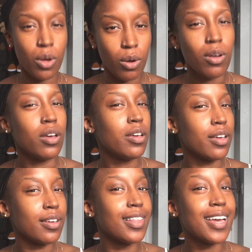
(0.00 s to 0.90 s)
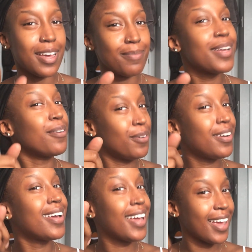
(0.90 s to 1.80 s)
okay. Like, I'm like,
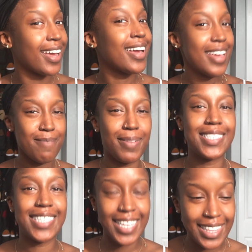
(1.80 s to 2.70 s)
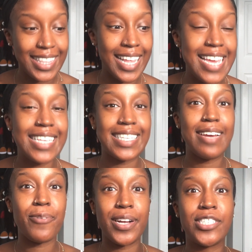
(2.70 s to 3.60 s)
okay. My skin likes
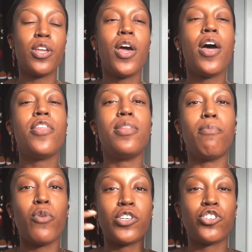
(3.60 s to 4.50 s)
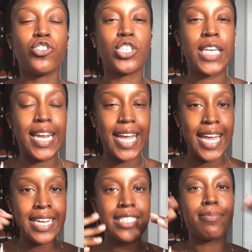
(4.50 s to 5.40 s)
it, where the moisture is just getting
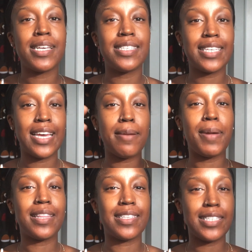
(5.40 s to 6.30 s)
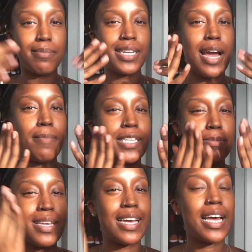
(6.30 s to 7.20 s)
into my skin, but at the same time, it's
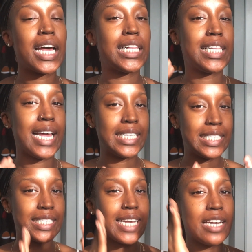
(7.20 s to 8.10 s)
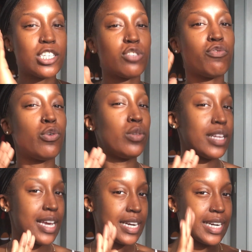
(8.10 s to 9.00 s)
being cleansed and
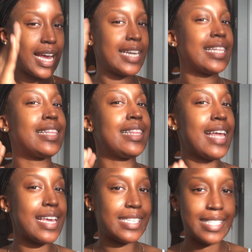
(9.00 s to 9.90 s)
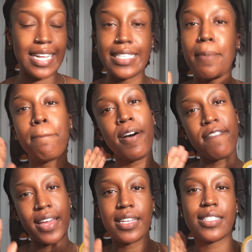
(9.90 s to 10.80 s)
exfoliated, and it likes that. It's like
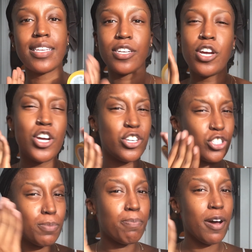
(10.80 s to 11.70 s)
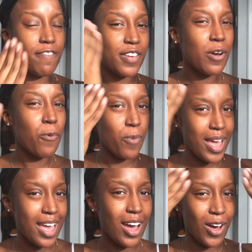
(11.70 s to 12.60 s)
buffing. It's like you're just buffing
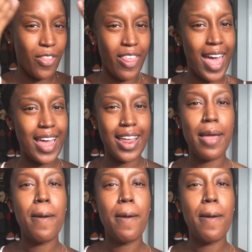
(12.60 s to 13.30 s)
away all that